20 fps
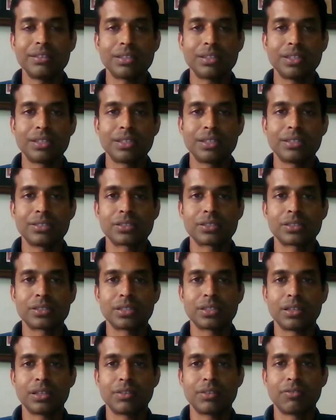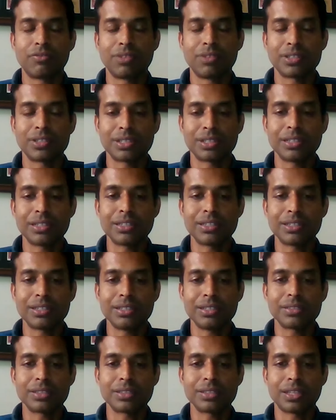Second thing is,
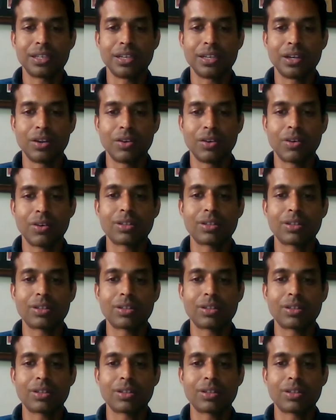facilities are